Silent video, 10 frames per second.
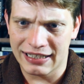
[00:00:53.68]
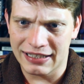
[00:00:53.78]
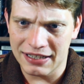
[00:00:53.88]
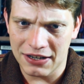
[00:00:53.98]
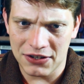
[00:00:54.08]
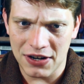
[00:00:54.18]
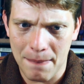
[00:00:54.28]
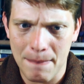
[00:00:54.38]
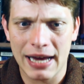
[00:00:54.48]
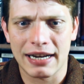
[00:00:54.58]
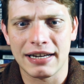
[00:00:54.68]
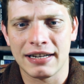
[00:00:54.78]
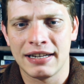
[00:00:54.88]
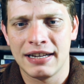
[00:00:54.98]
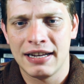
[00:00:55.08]
in such a
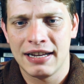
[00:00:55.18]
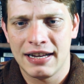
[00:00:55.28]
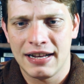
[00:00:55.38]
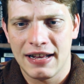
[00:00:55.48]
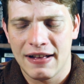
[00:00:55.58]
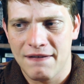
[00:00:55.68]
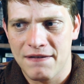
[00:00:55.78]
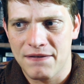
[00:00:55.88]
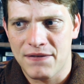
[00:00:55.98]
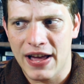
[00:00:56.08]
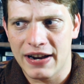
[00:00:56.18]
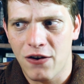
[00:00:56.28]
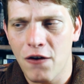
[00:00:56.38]
manner that